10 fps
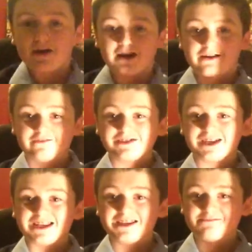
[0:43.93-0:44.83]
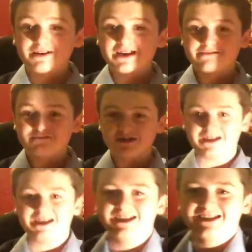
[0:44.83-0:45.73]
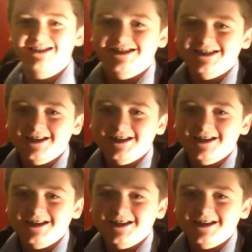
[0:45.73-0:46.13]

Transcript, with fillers: pack of jelly babies.